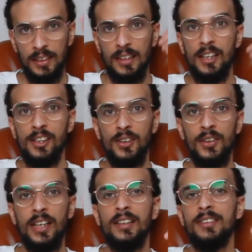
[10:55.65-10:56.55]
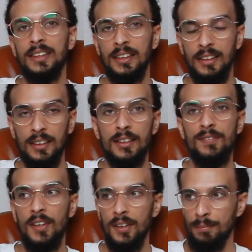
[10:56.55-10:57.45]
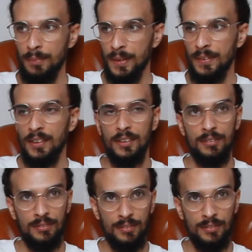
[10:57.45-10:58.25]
And here you kind of see the development of